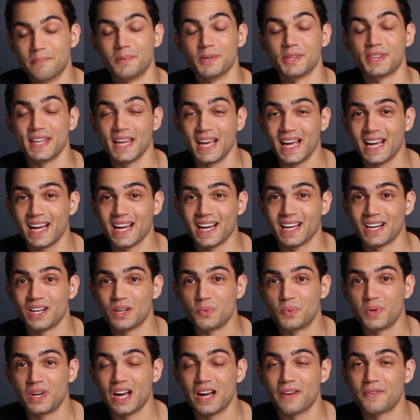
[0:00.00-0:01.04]
But
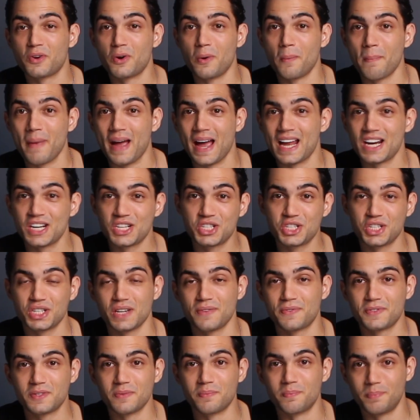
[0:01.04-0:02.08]
then we have Command
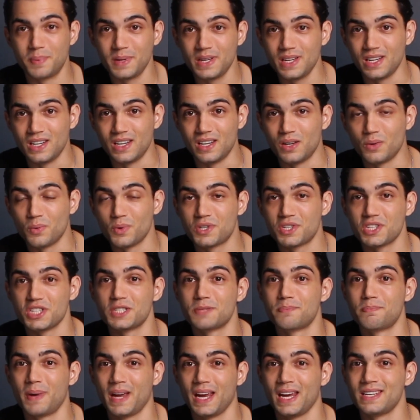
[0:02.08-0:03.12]
Shift B, which
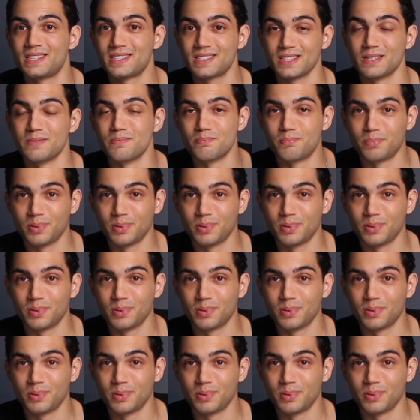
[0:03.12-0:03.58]
is paste in